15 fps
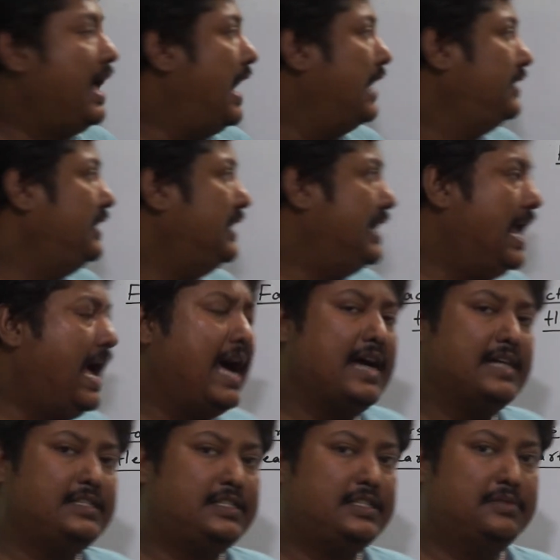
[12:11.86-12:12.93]
And the
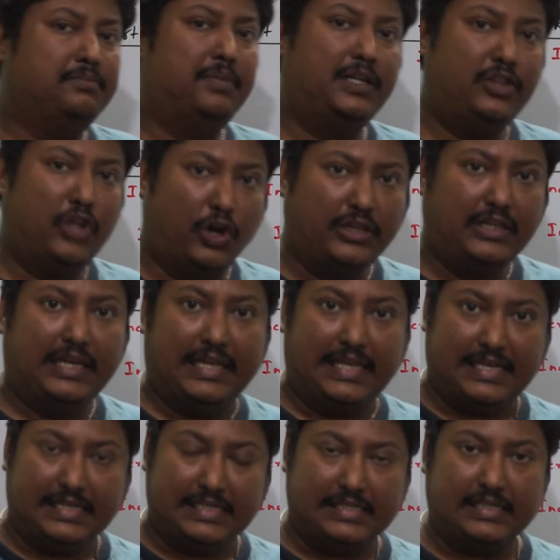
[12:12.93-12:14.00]
last but not the
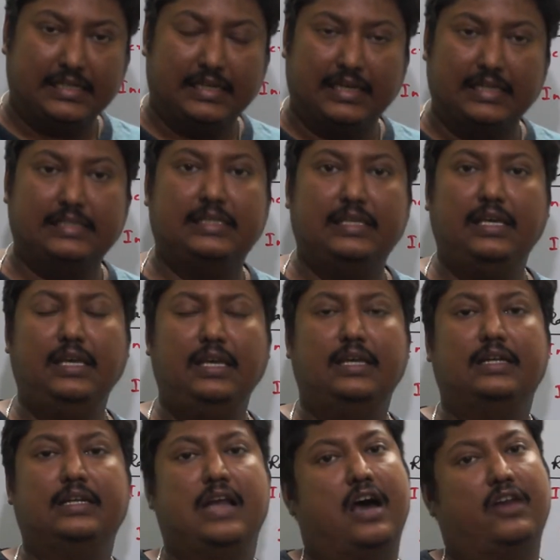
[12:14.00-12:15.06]
least is
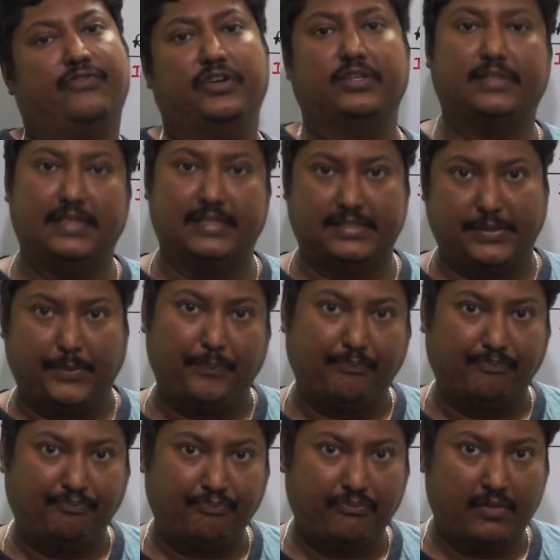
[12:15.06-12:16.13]
the nervous system.
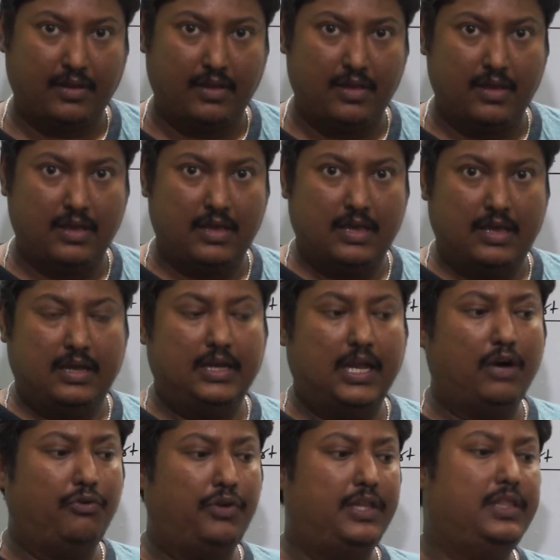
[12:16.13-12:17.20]

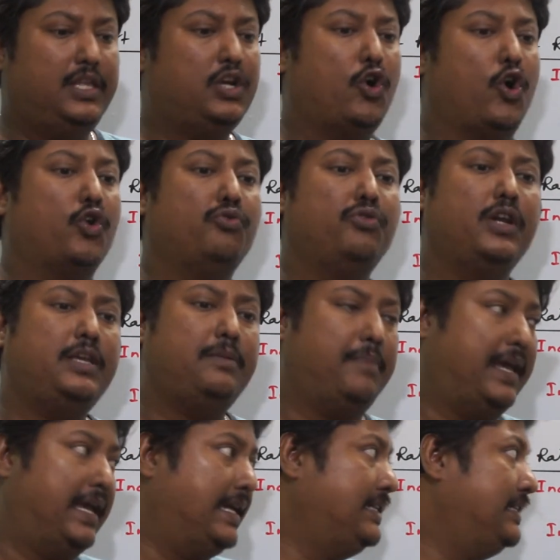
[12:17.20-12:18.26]
Now in the coronary
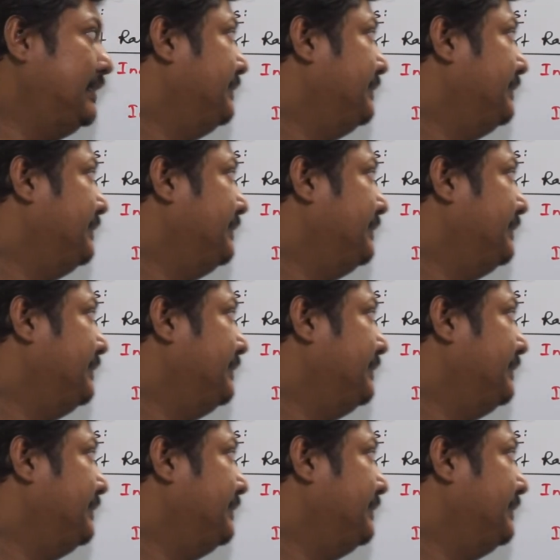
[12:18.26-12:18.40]
bed,